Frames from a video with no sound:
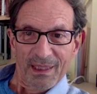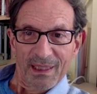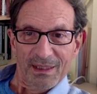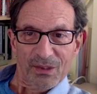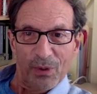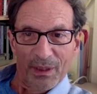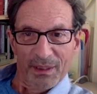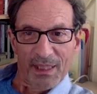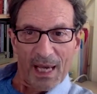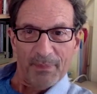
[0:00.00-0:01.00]
each one
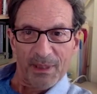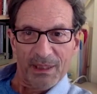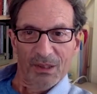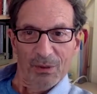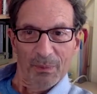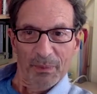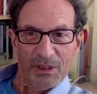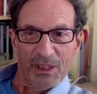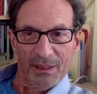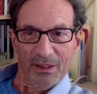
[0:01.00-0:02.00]
adapted to a
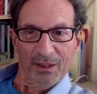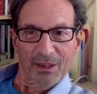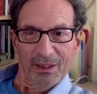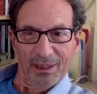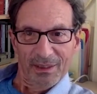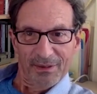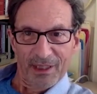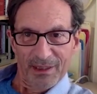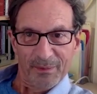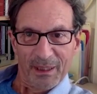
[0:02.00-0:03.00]
particular
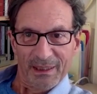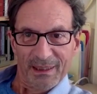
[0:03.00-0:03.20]
environment.